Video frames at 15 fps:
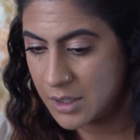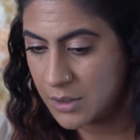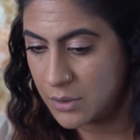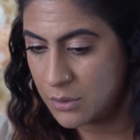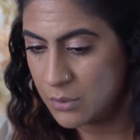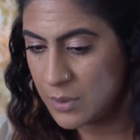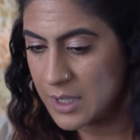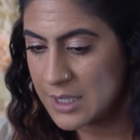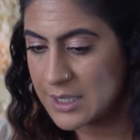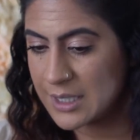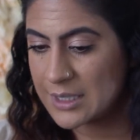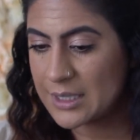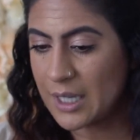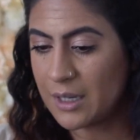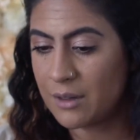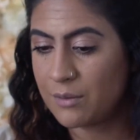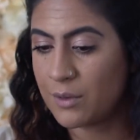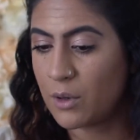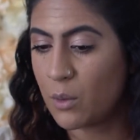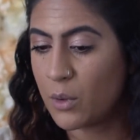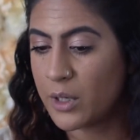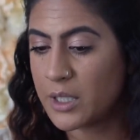Who is excited for
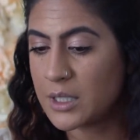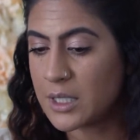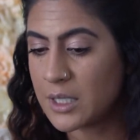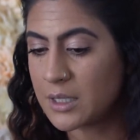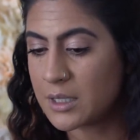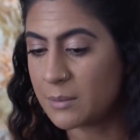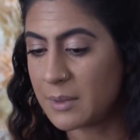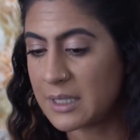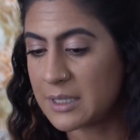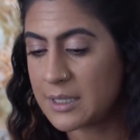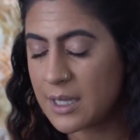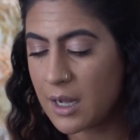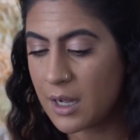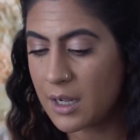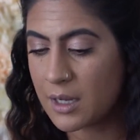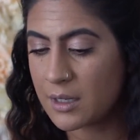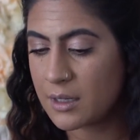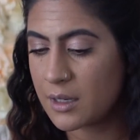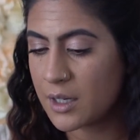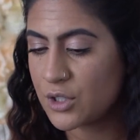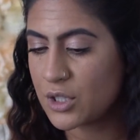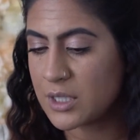quarantine to be
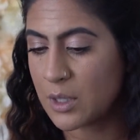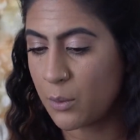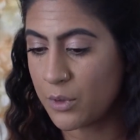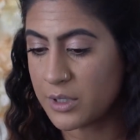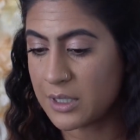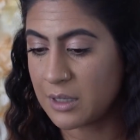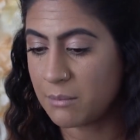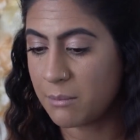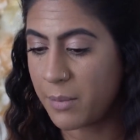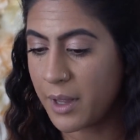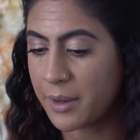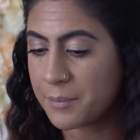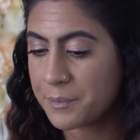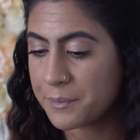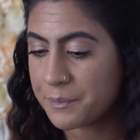done? I should say quarantine, but